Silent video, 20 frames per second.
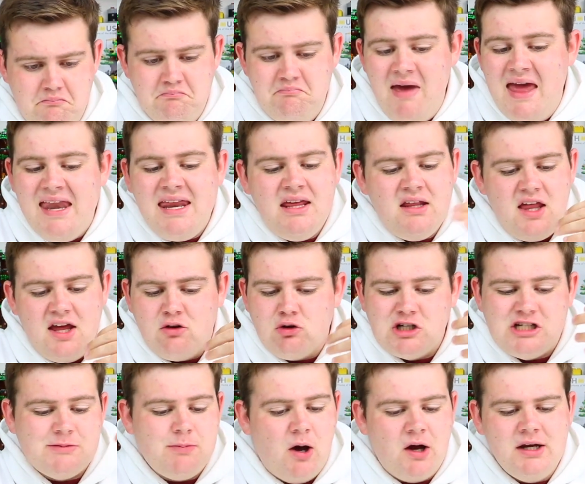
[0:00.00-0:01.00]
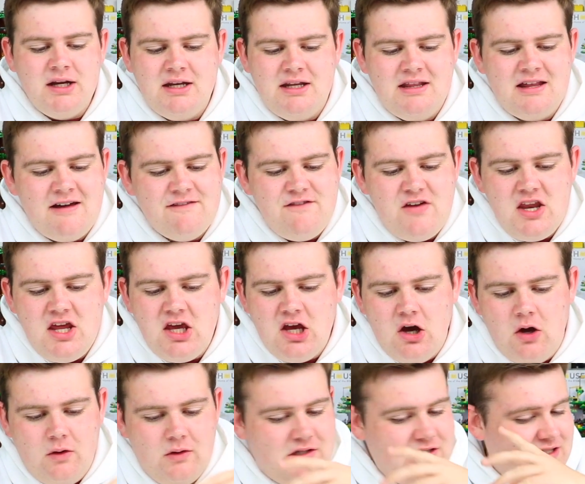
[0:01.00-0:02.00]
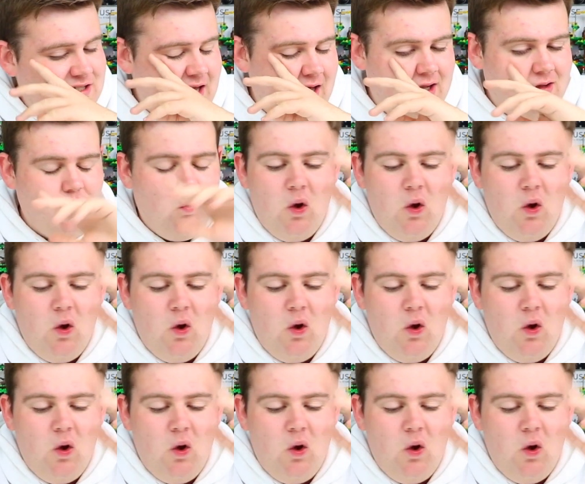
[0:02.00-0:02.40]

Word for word: Many like responded to that video and said